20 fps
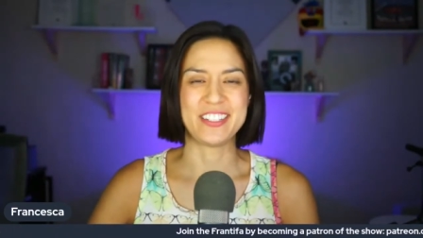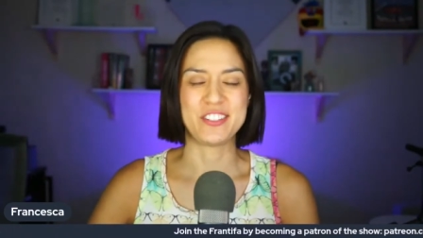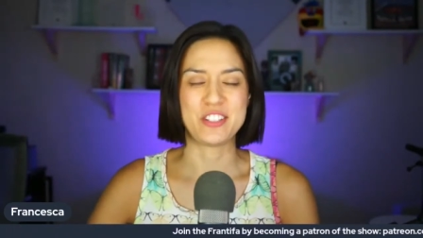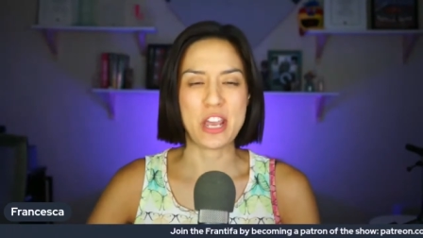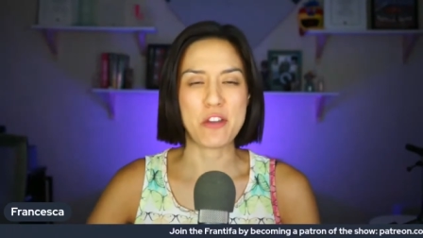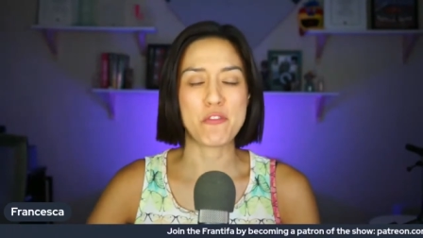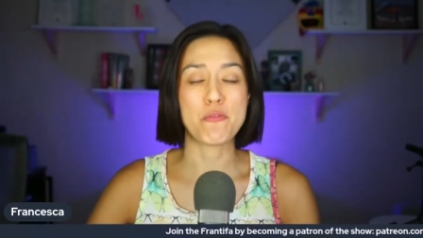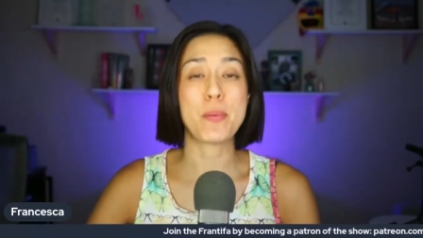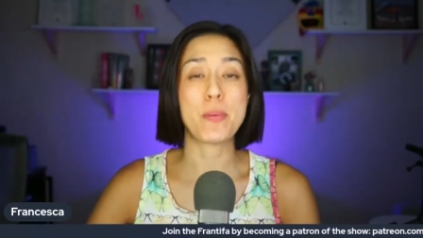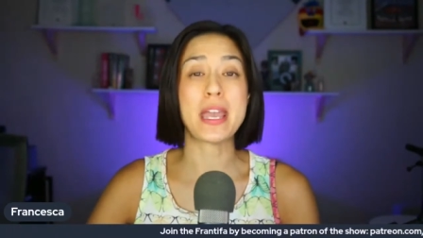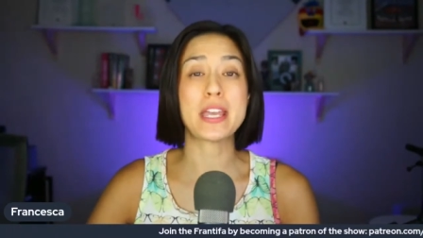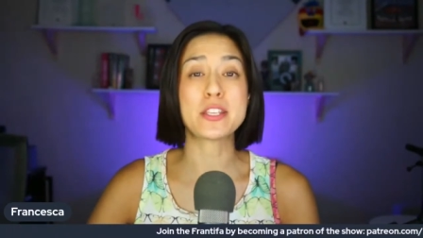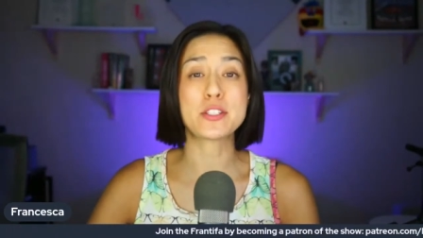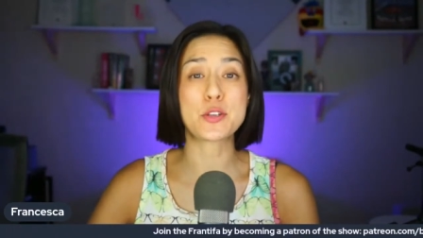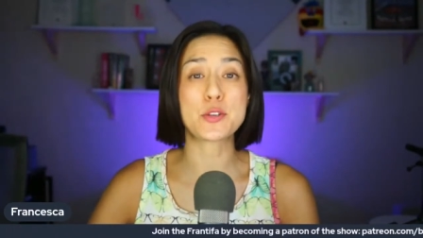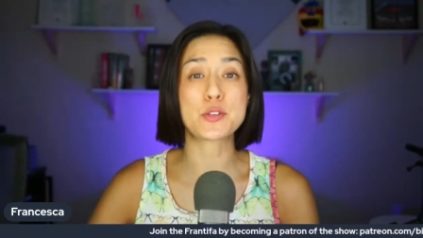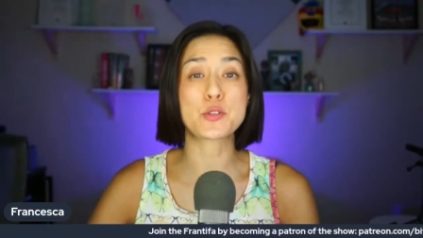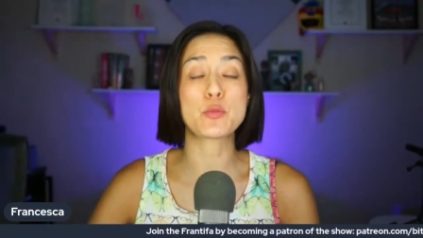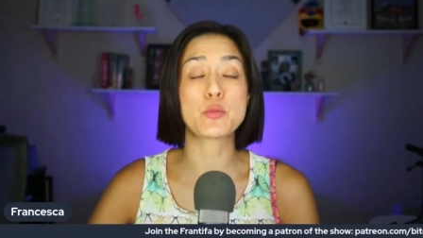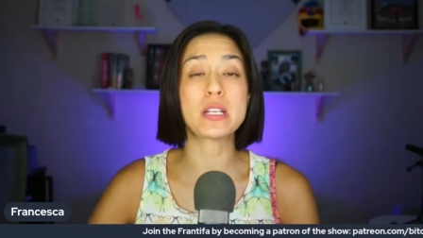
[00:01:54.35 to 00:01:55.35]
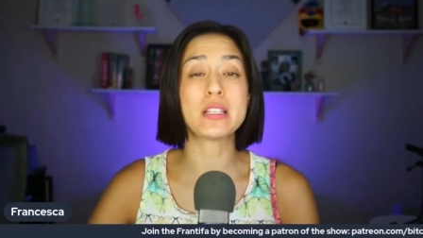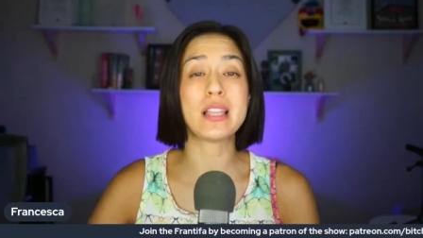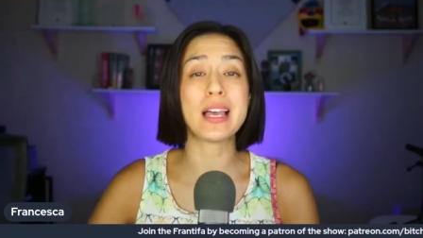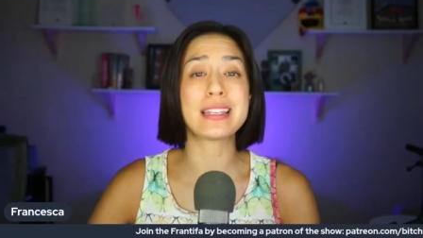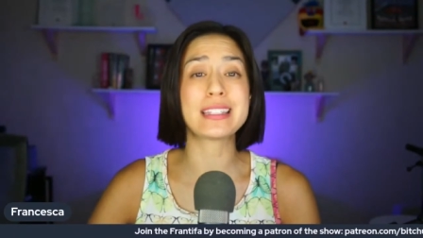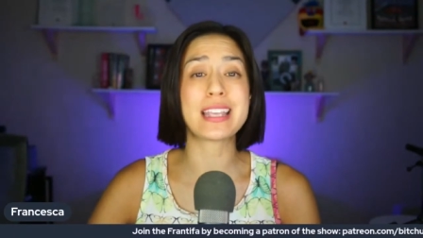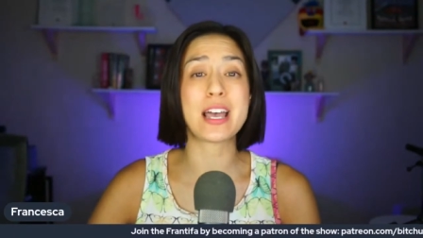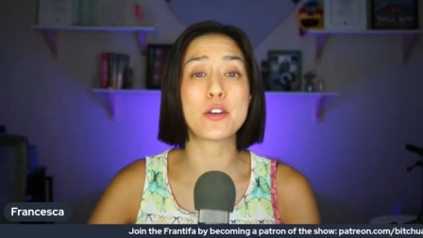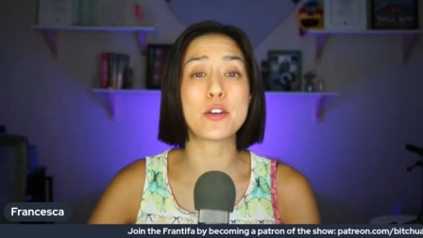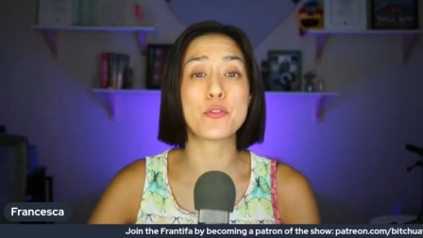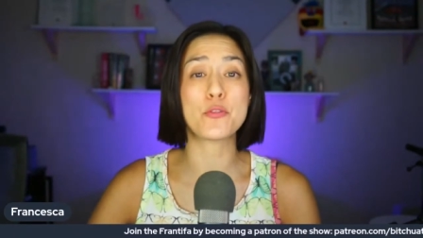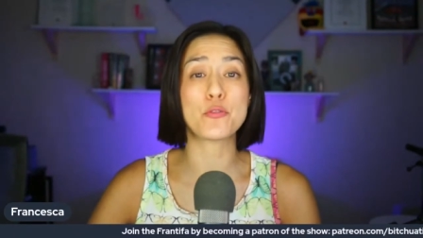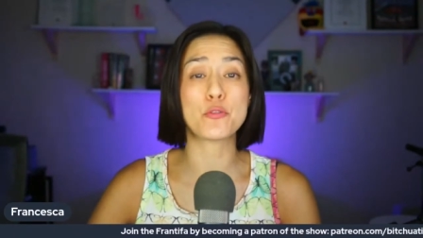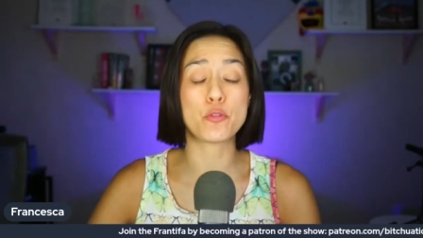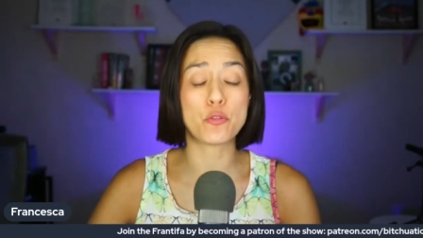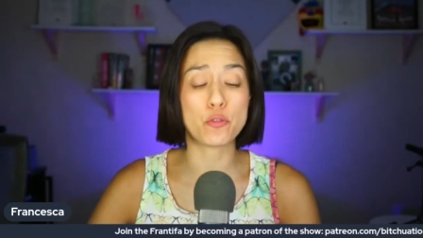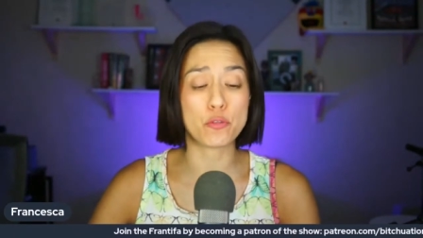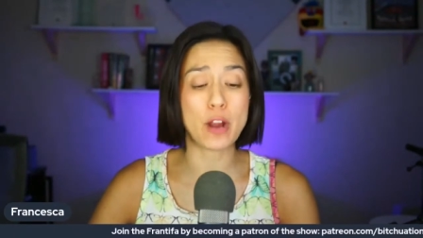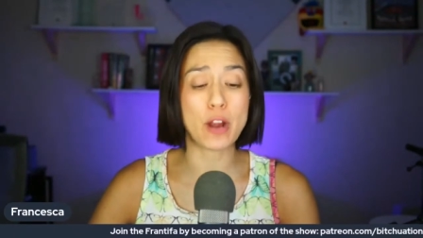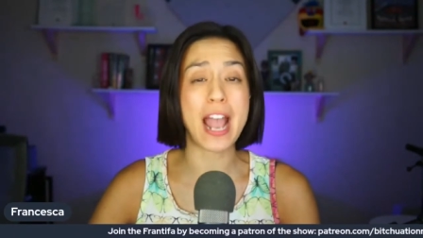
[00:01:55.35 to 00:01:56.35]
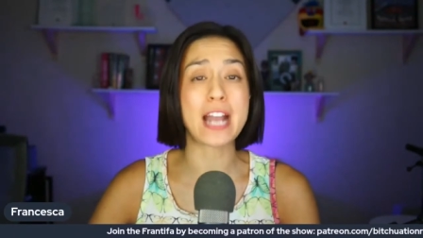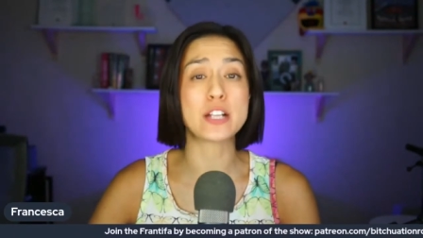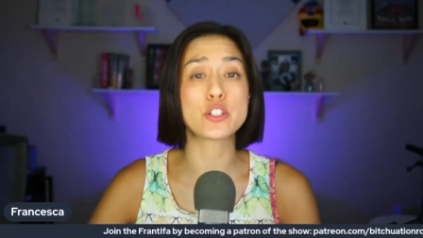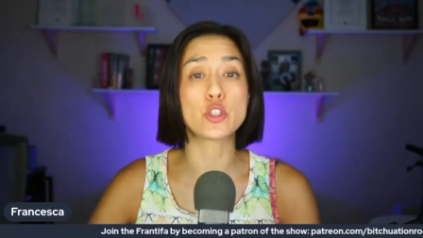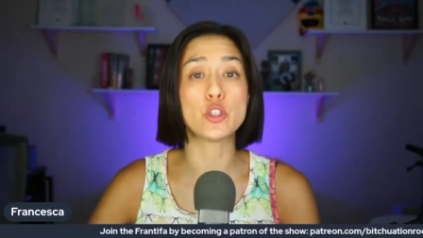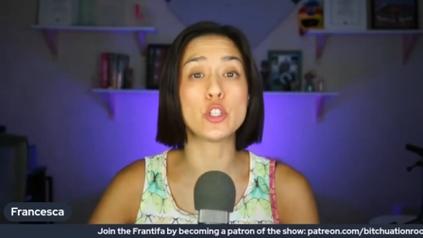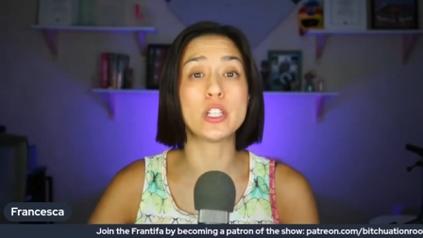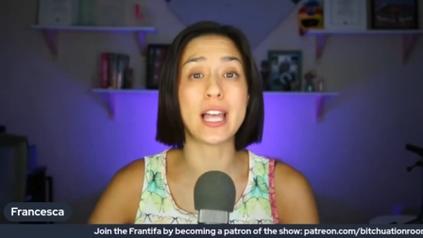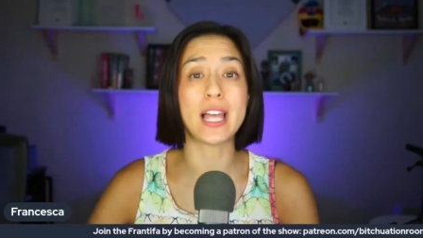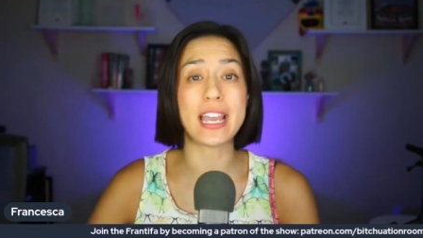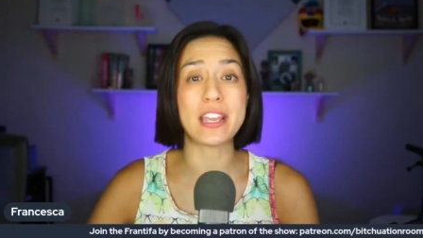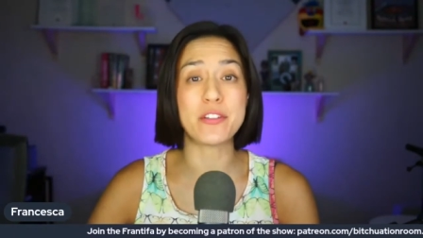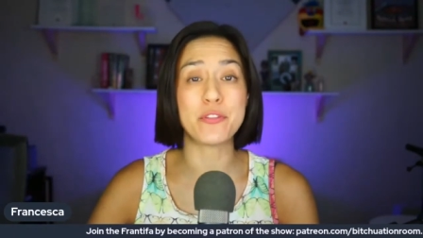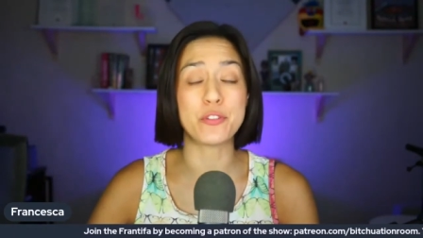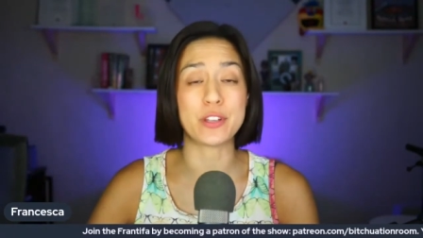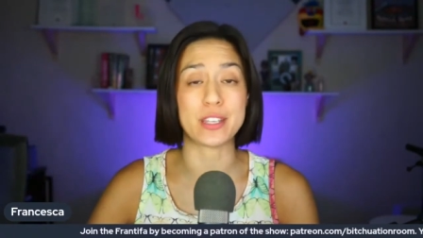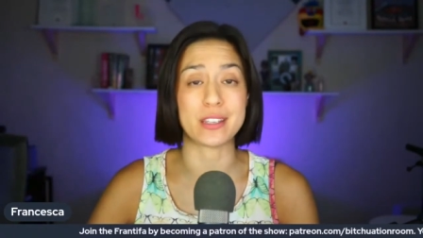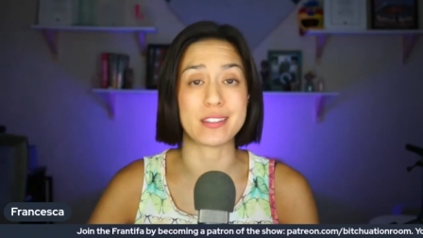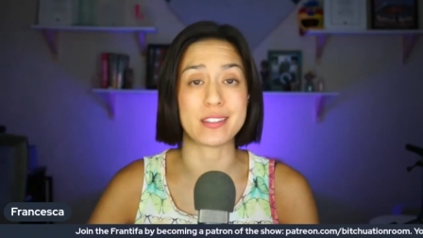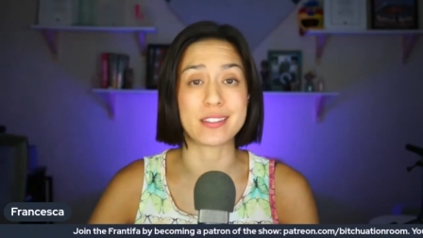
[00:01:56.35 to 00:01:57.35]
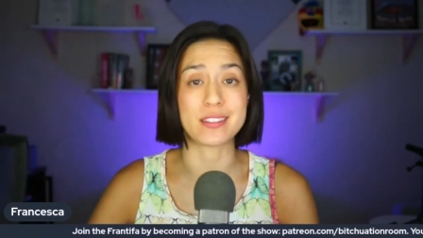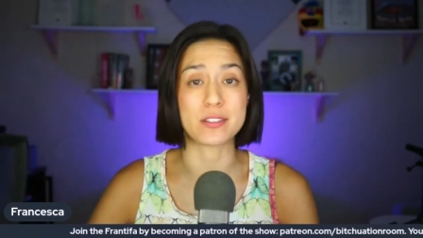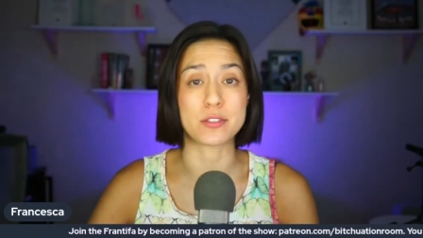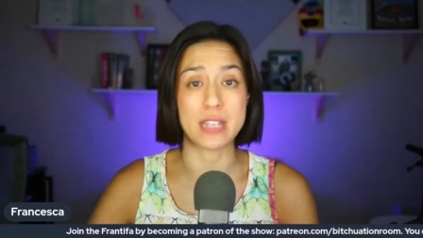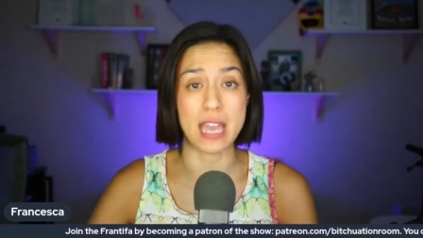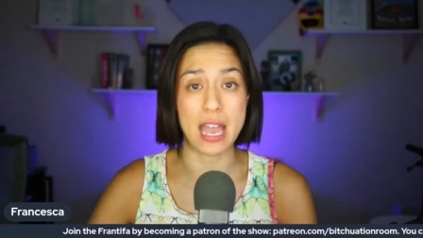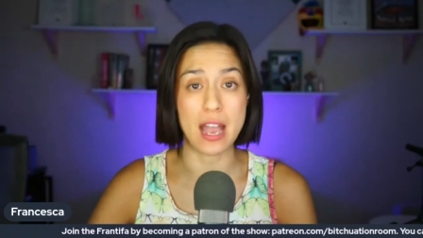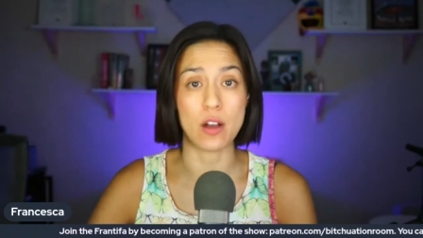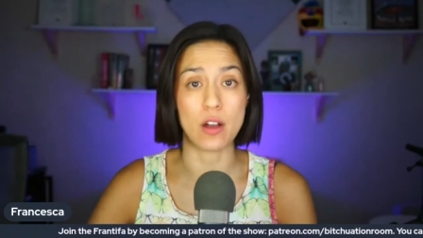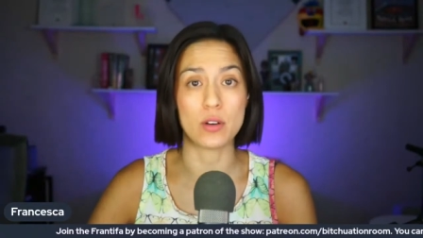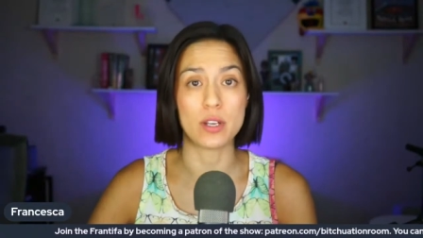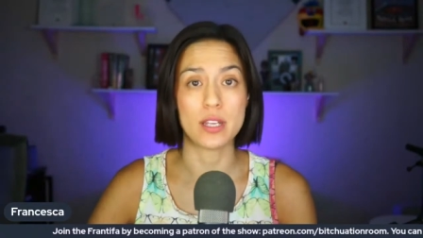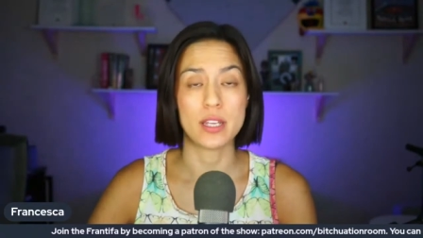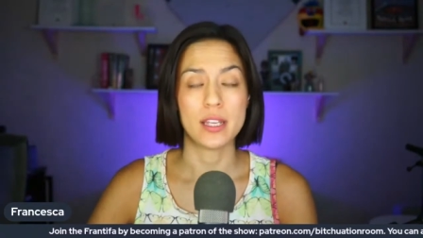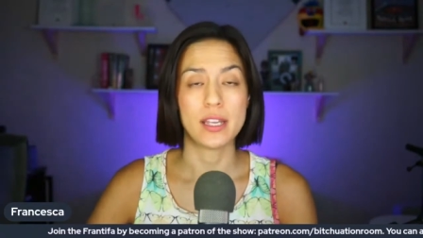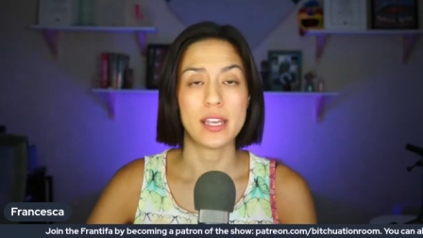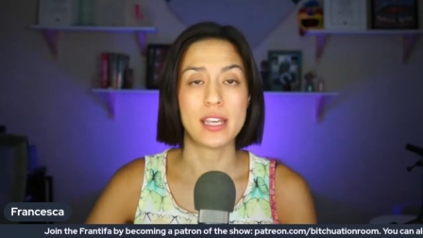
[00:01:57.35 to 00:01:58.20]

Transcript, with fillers: Jeff Bezos realized how fragile life is now.